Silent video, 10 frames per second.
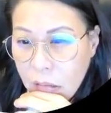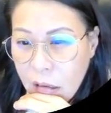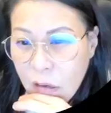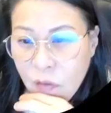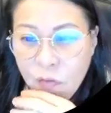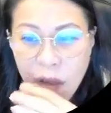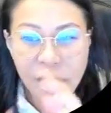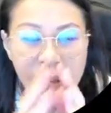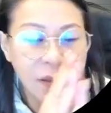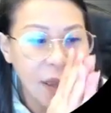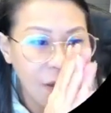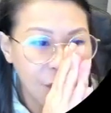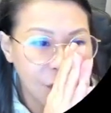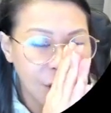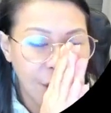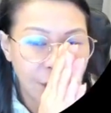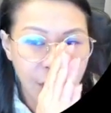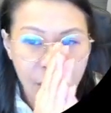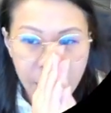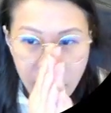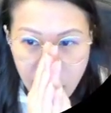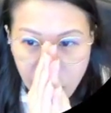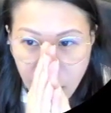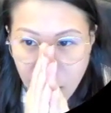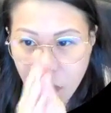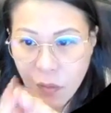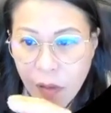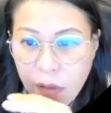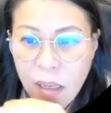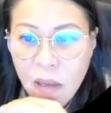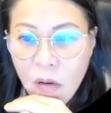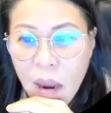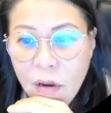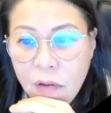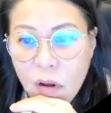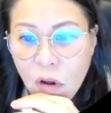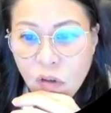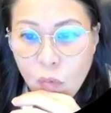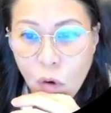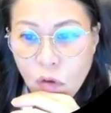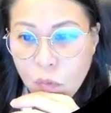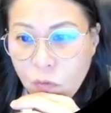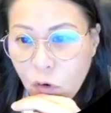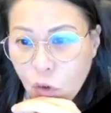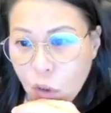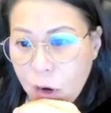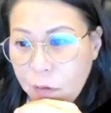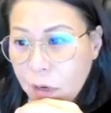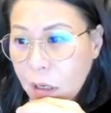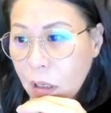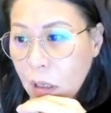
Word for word: Thank you, Francis Day, for sharing. Thank you, thank you. Thank you, Irene Cosmos, for sharing.